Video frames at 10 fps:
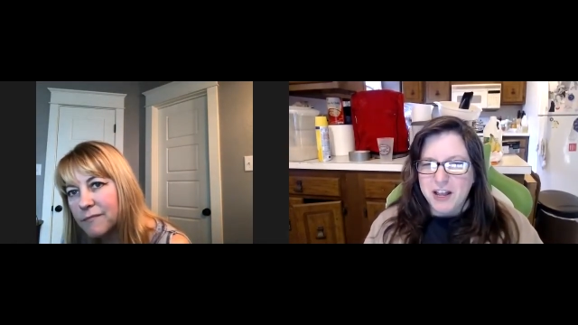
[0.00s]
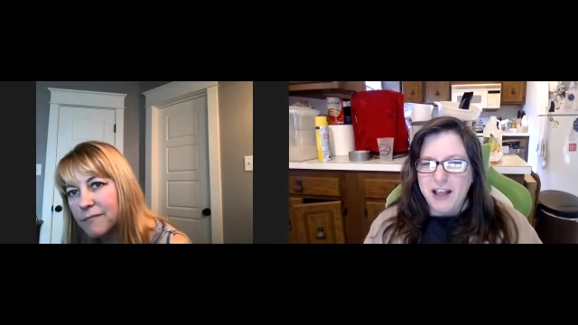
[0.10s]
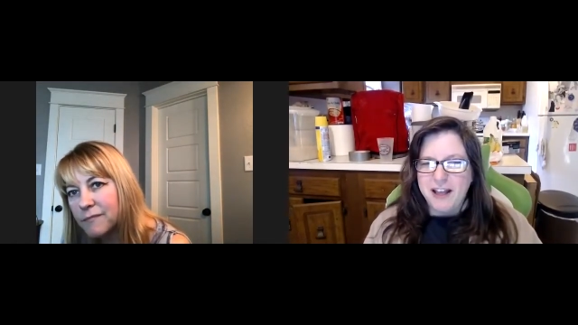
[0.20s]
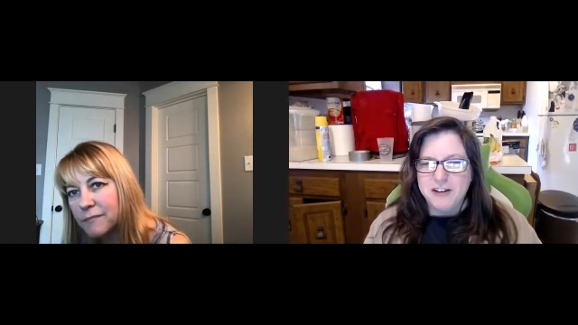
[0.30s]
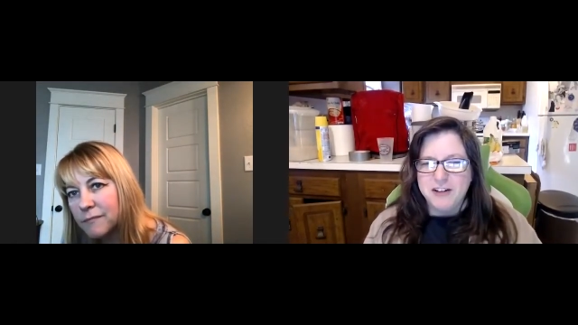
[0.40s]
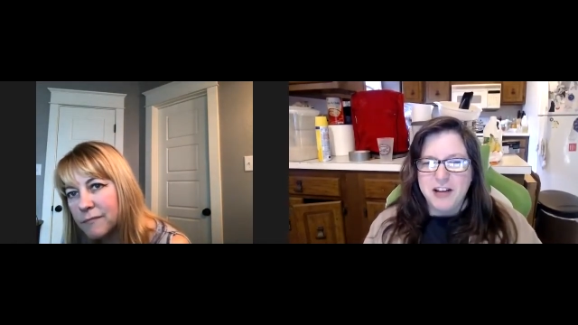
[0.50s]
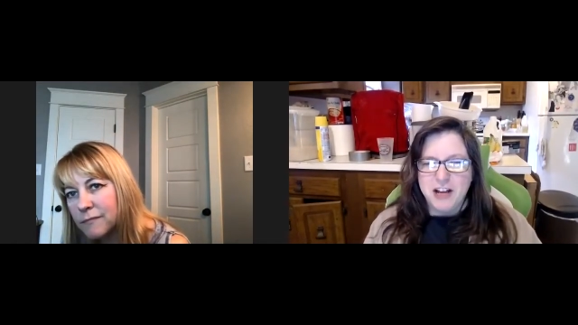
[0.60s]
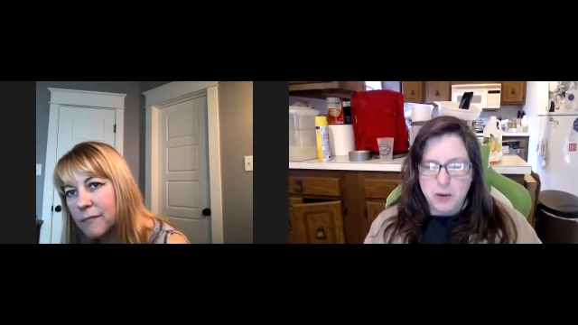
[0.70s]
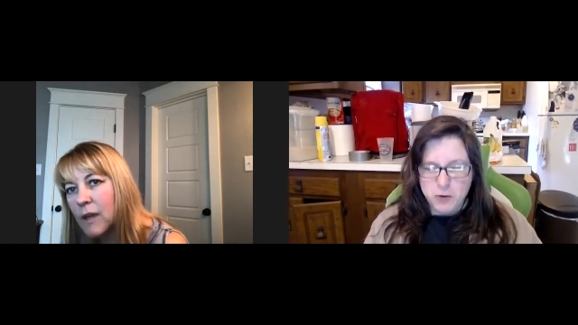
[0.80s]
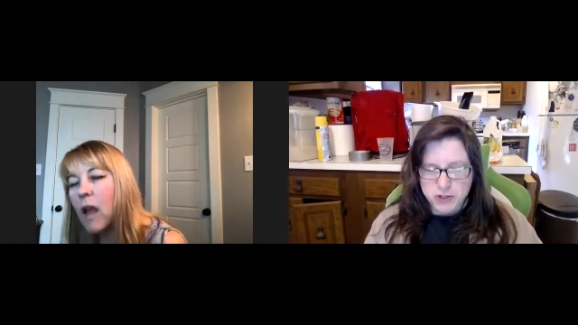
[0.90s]
Speaker 1: And uh,
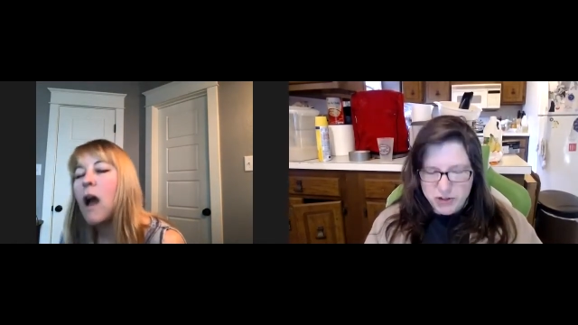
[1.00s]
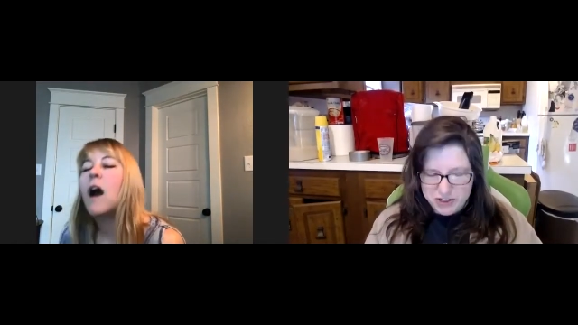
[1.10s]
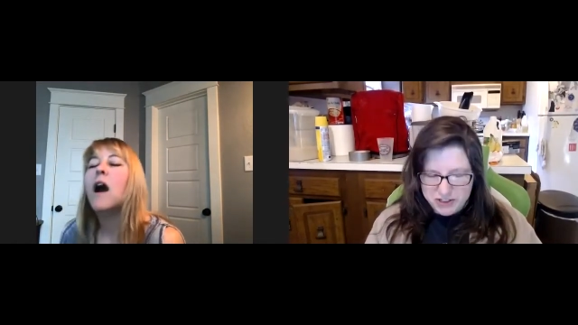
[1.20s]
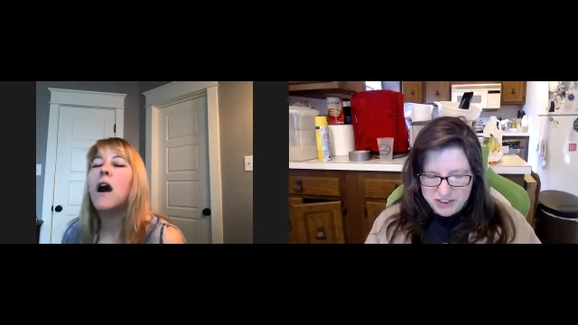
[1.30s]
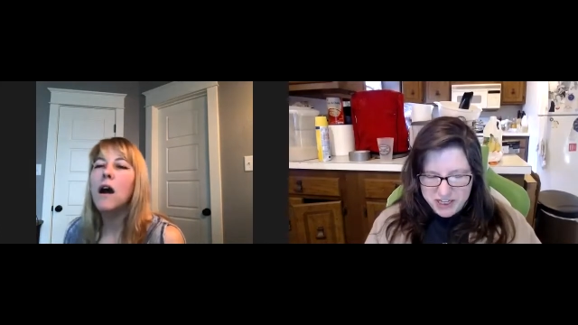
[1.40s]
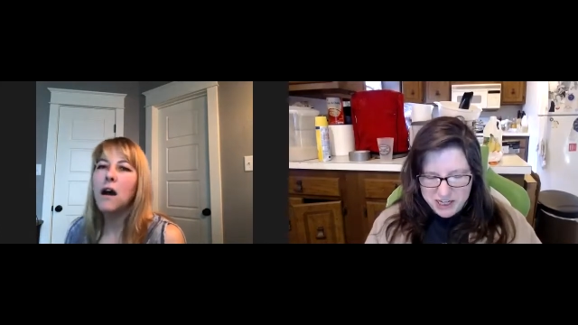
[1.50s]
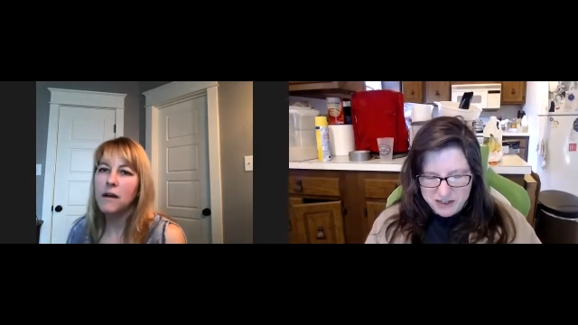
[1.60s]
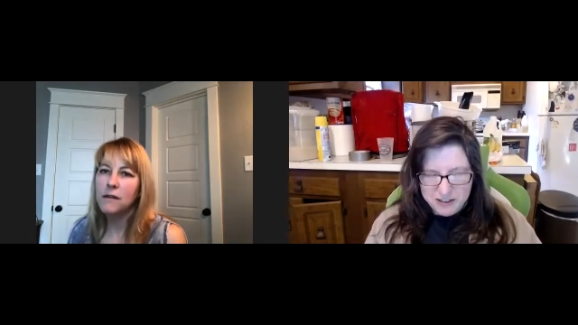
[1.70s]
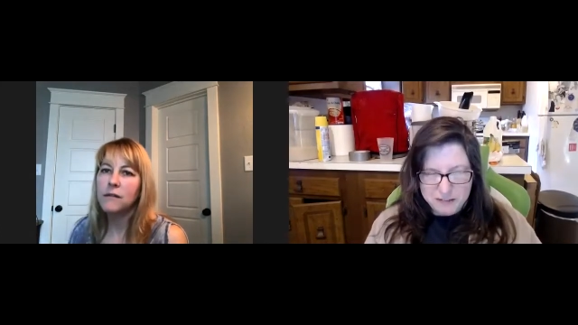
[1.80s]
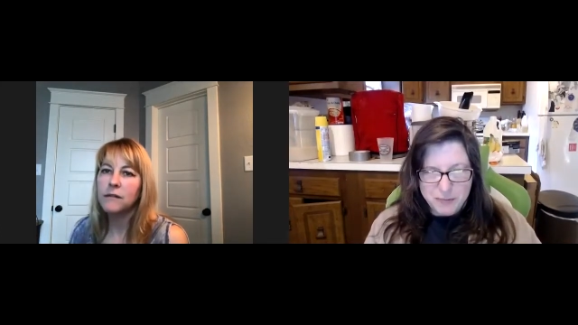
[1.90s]
I wasn't going to wow. see it
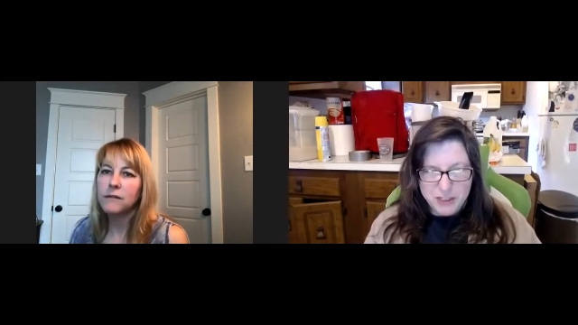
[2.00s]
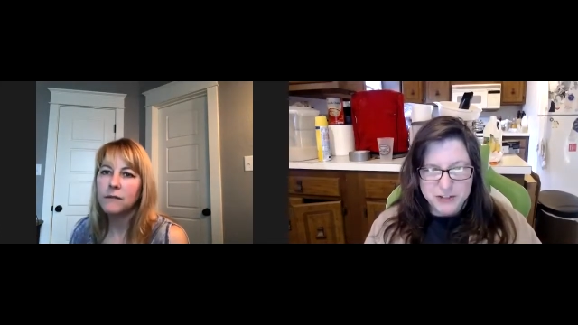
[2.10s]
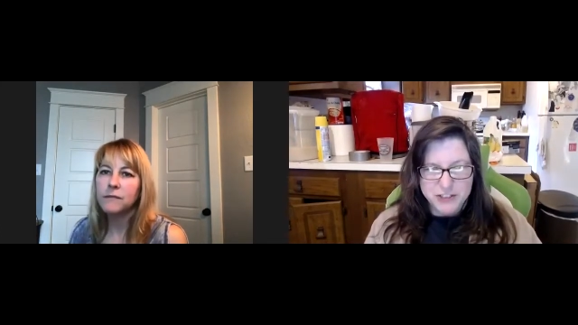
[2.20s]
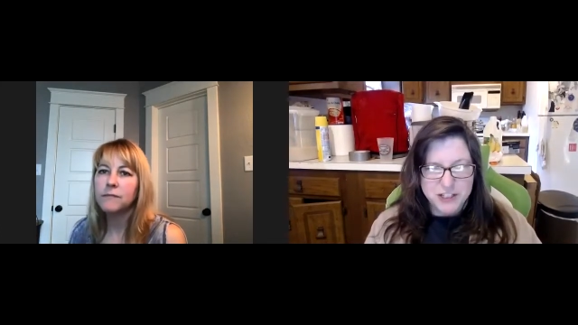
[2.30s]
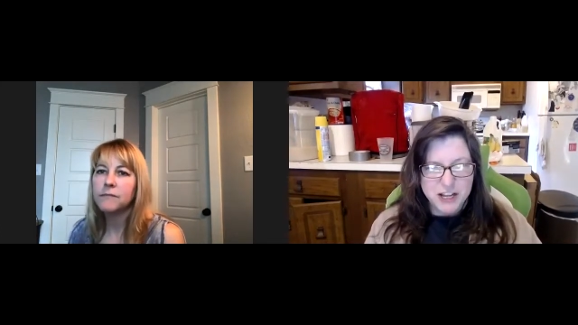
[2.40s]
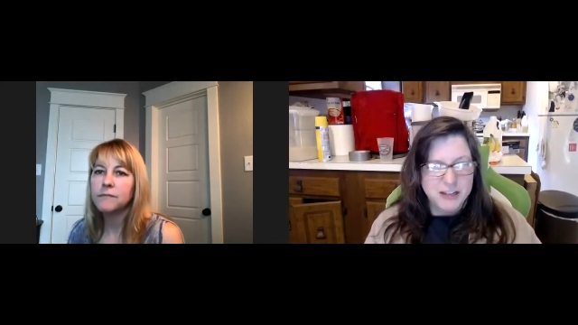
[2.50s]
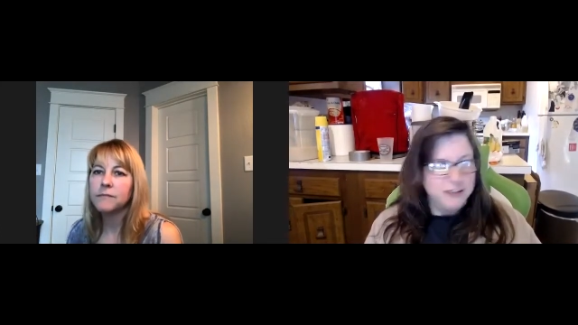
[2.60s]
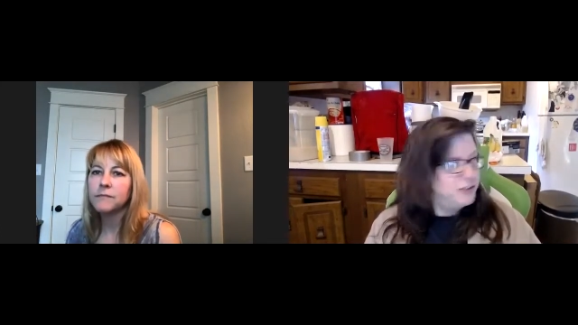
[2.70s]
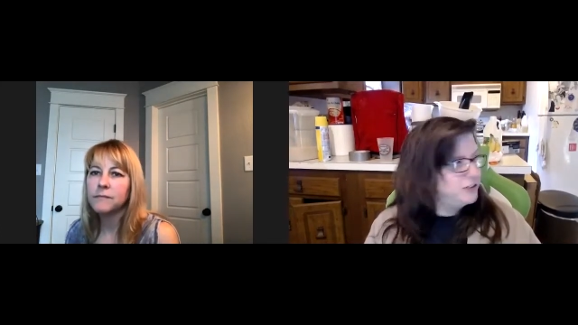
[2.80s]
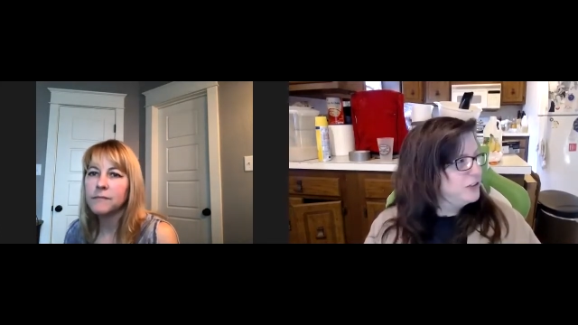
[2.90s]
because it kind of
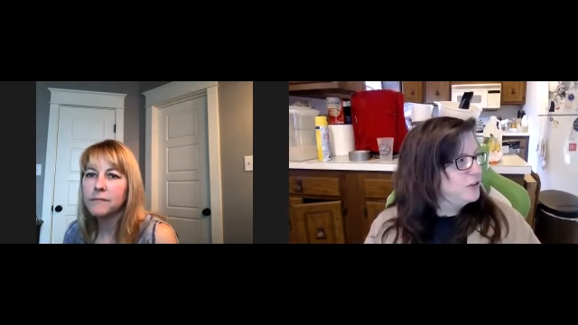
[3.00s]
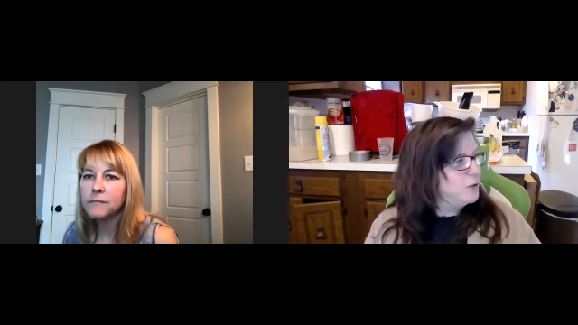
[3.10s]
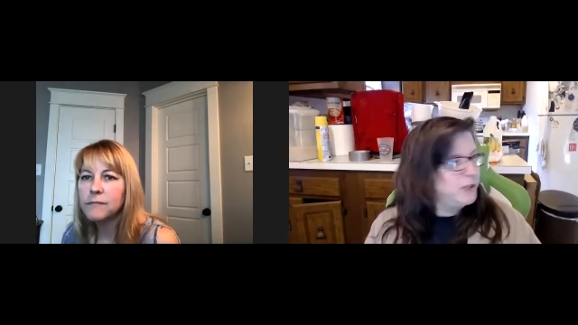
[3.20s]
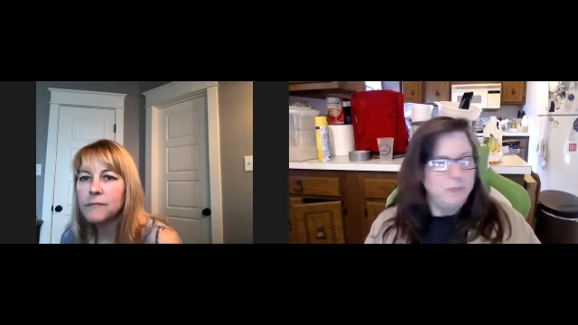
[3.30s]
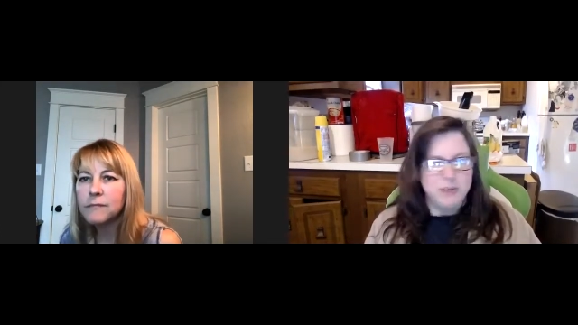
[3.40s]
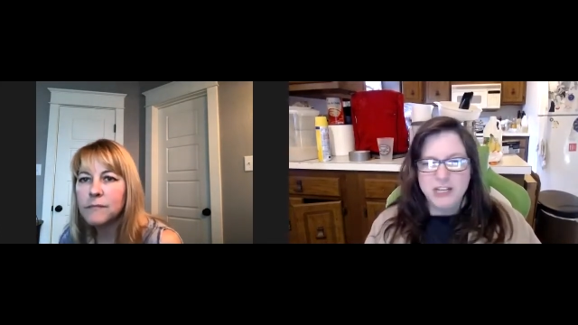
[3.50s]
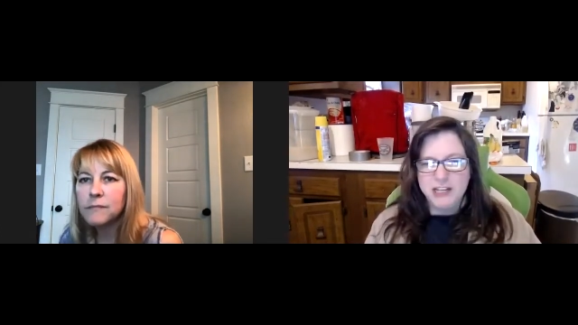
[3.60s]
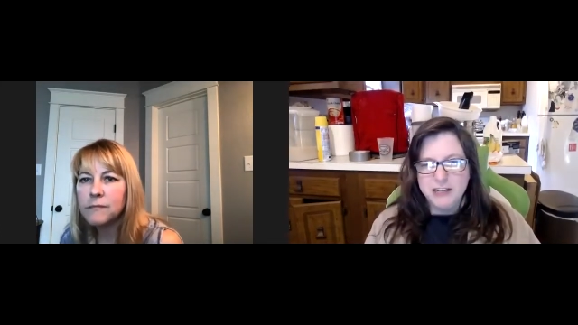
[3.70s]
looks creepy,